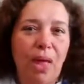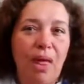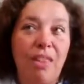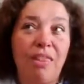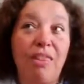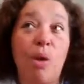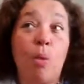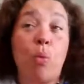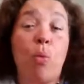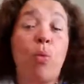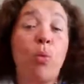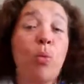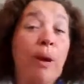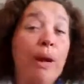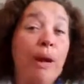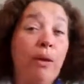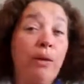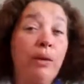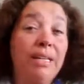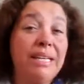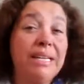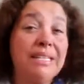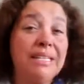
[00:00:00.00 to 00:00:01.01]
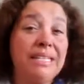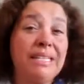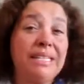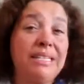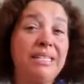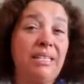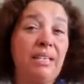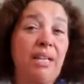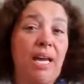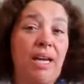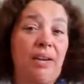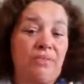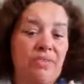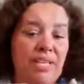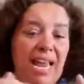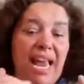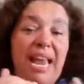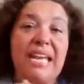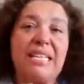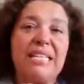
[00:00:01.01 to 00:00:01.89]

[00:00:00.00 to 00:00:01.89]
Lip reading: that rarely sees the light of day.